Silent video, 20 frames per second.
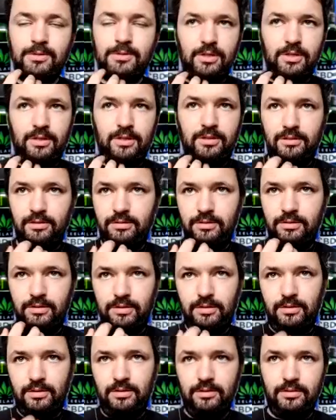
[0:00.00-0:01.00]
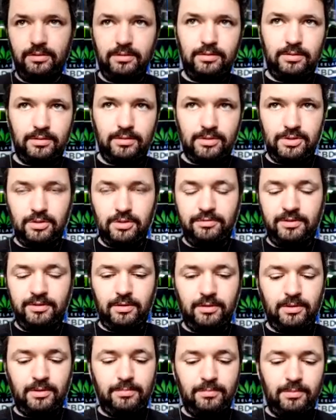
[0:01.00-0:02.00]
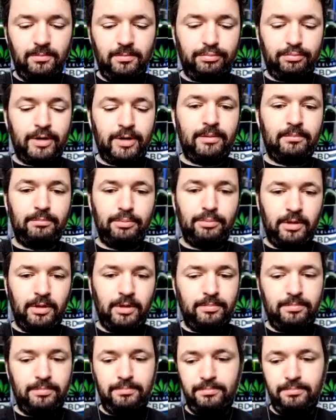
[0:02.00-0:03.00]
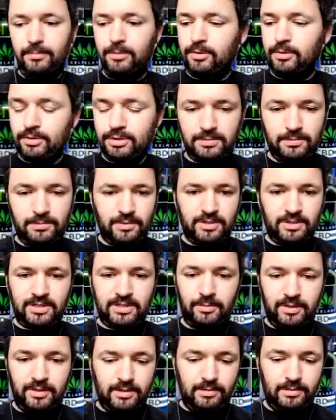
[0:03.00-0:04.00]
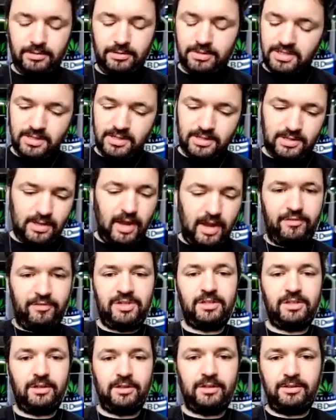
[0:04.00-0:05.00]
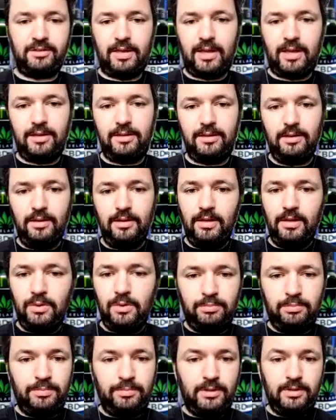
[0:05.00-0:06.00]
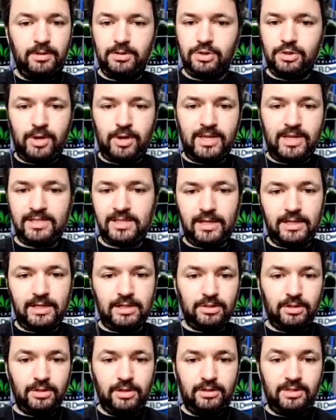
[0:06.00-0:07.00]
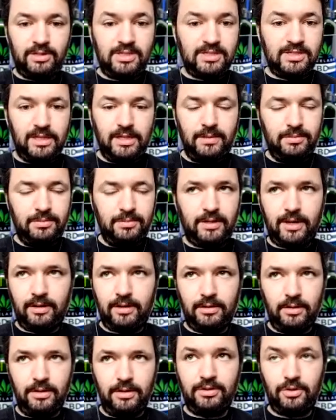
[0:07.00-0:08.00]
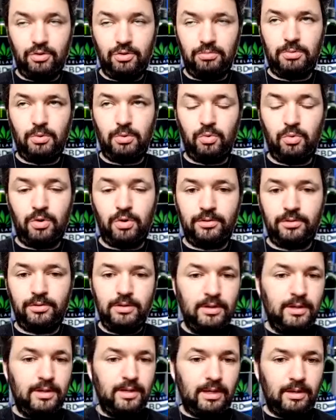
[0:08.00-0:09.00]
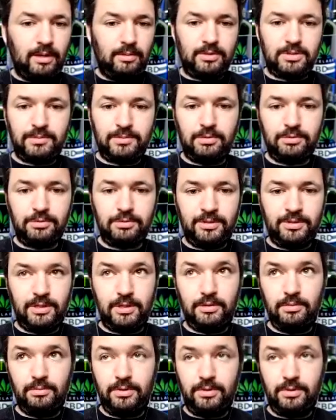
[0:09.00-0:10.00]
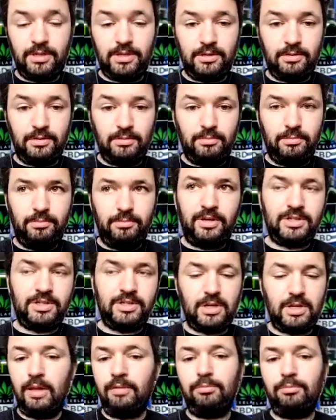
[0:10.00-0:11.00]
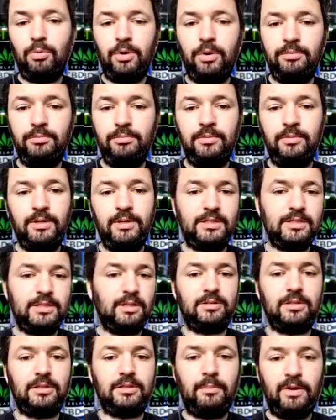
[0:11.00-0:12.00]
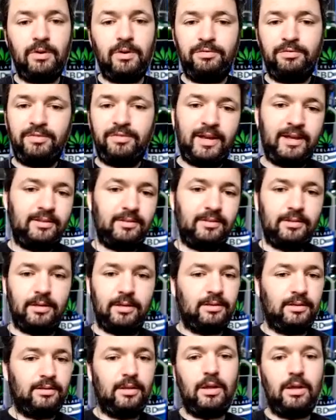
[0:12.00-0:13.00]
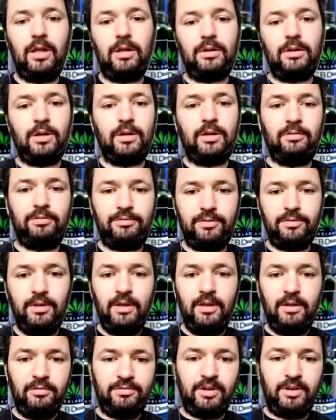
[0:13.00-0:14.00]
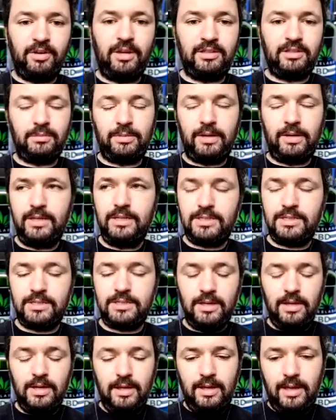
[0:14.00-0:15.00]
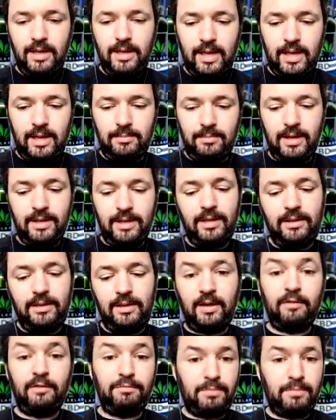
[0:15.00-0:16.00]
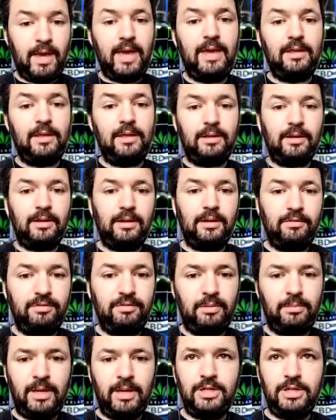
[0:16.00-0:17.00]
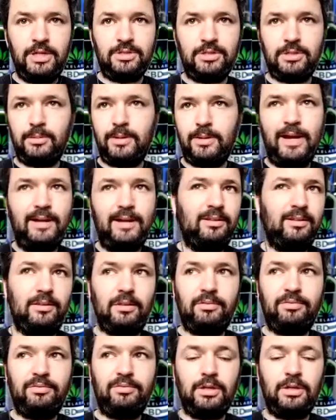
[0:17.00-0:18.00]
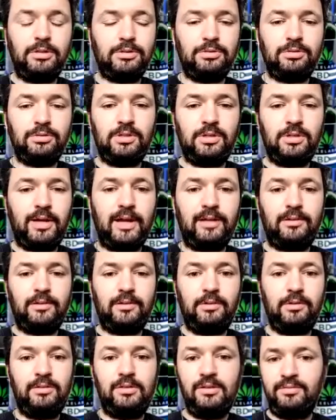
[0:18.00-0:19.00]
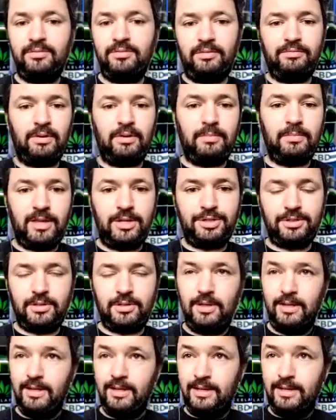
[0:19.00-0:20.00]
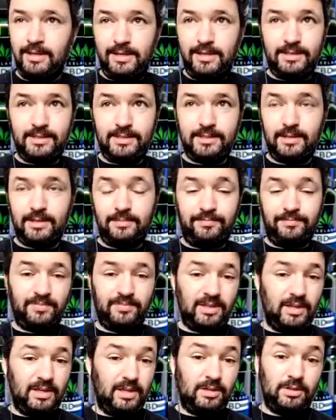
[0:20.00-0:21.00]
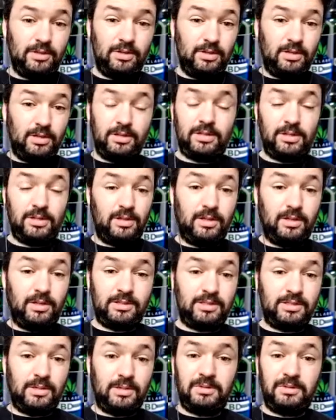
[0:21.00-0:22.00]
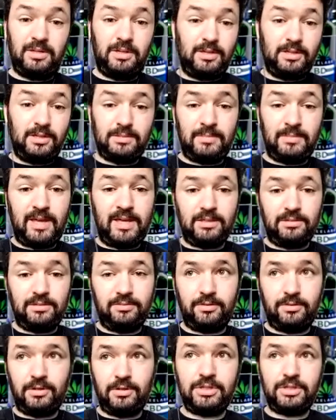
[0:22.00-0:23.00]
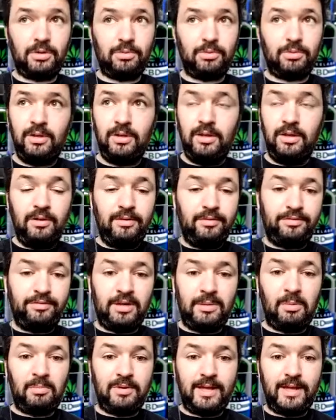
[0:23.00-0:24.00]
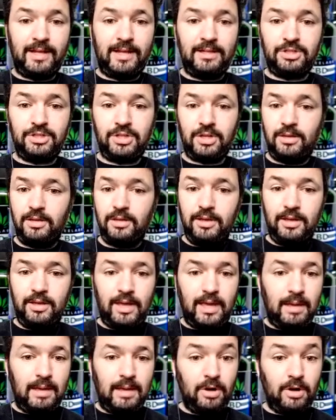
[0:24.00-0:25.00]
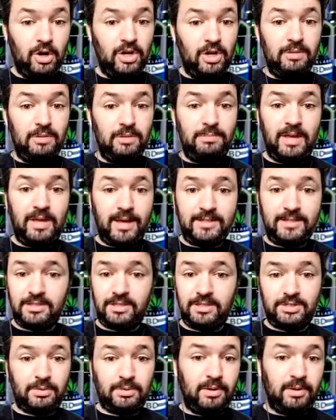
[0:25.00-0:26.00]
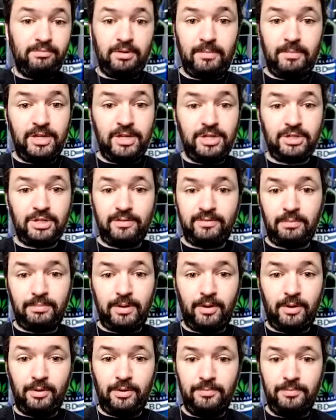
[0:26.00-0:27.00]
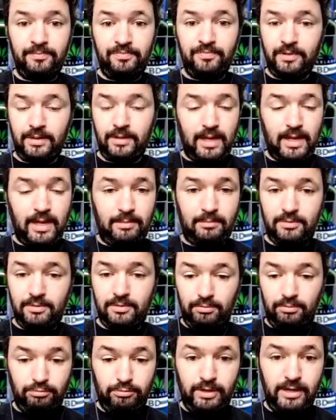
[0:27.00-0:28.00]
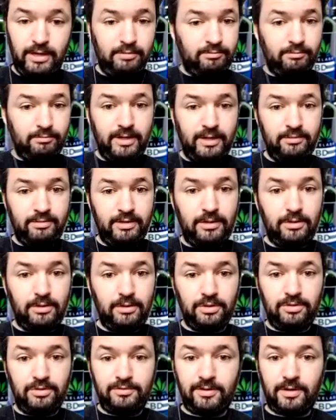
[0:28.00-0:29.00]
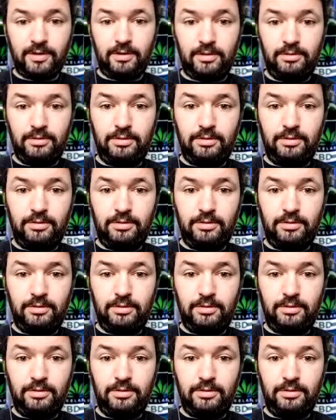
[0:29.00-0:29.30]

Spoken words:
like the stuff that the bread and butter customers that we see every single day would be stress, anxiety, sleep. They're like the number one. I suppose when you solve one, it's like a domino effect, and they all kind of fall into place. And then you have pain and inflammation. So anything that falls under the category of inflammation it's CBD is amazing for. So fibromyalgia, IBS, so inflammation of the bowel, really, really, really good for